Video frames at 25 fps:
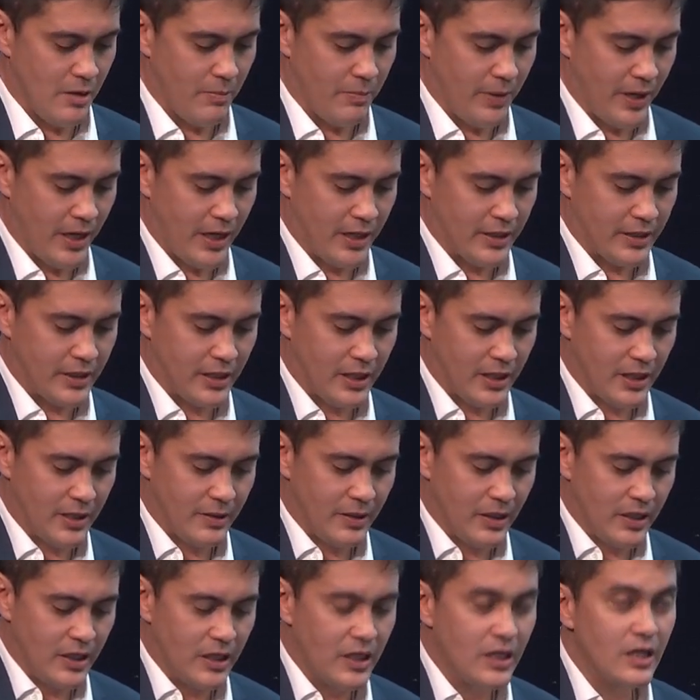
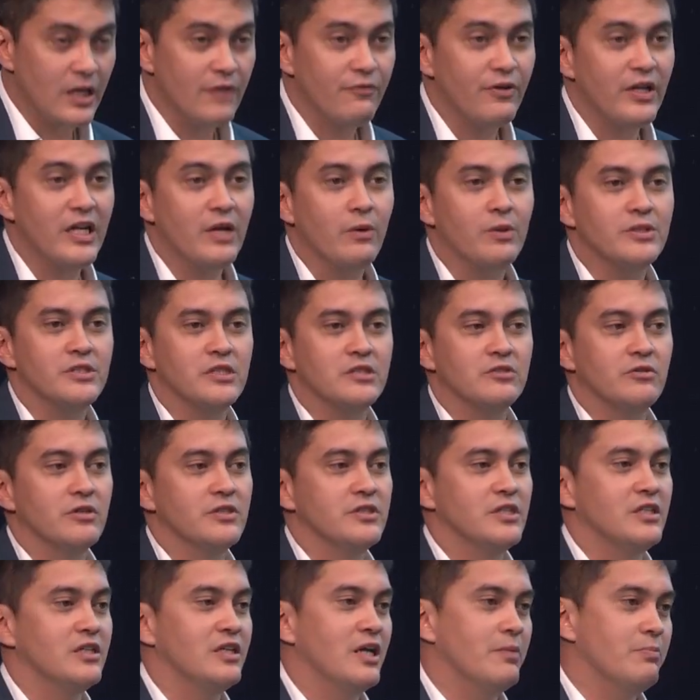But if anyone's
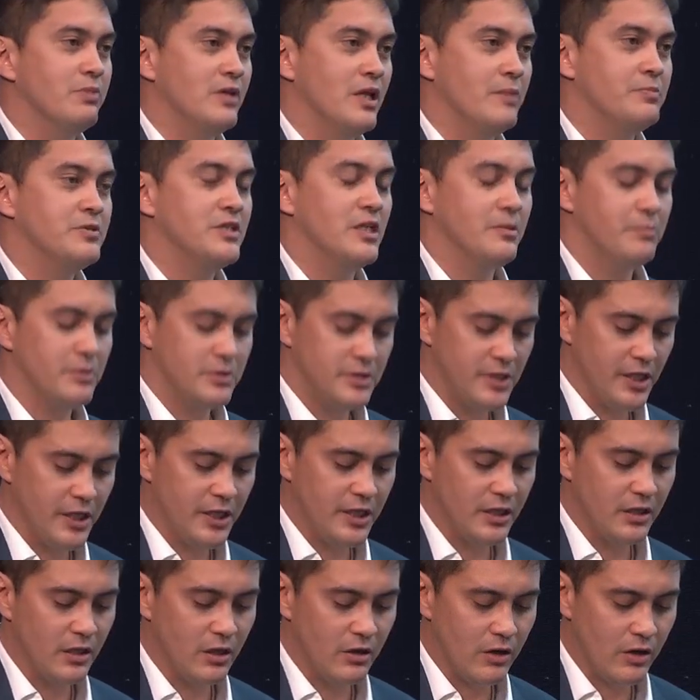interested in epilepsy in
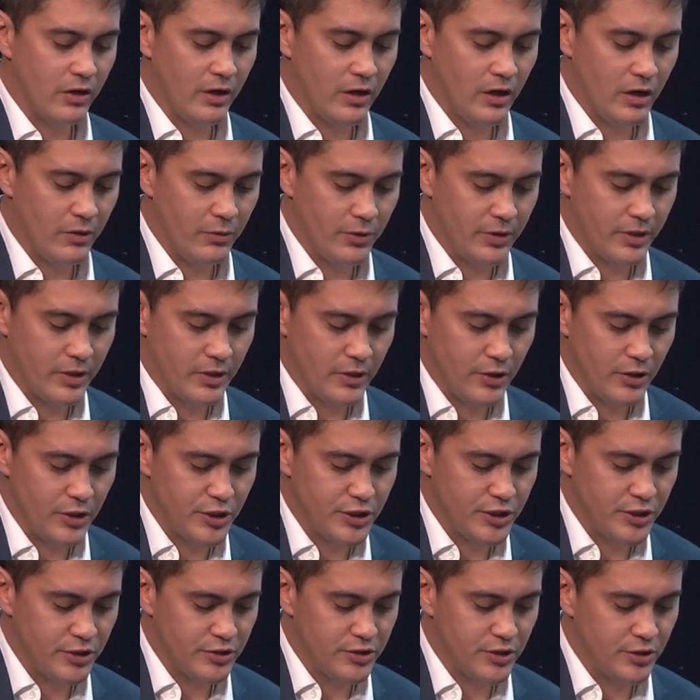particular, I would
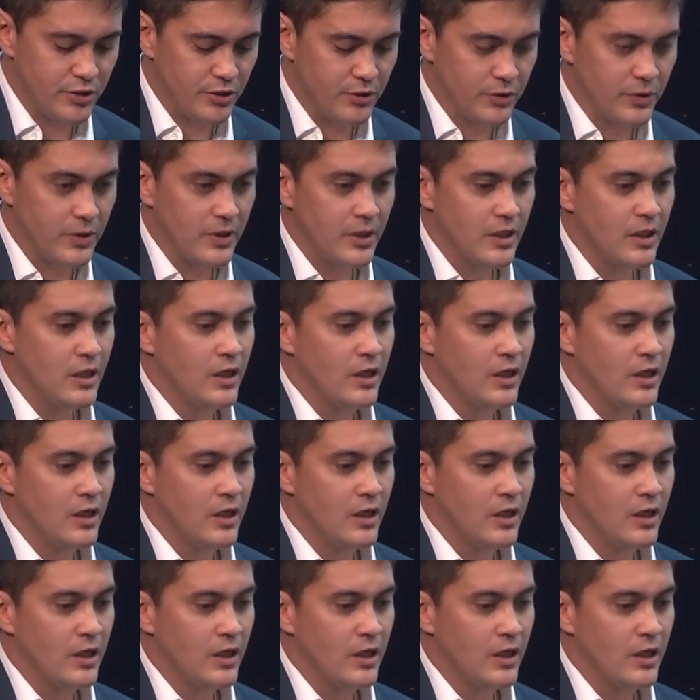urge you to